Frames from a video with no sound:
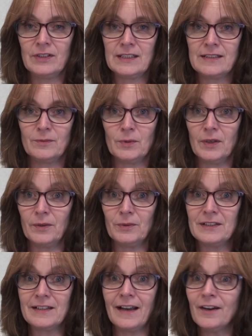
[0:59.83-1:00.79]
He said, "Well, I
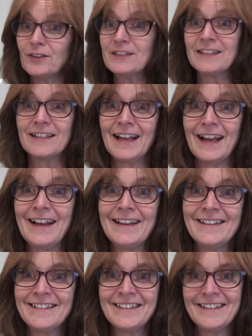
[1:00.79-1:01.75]
retired
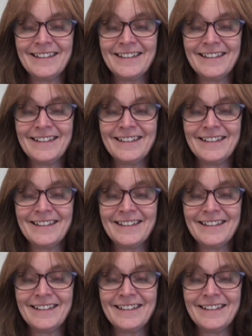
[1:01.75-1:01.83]
today."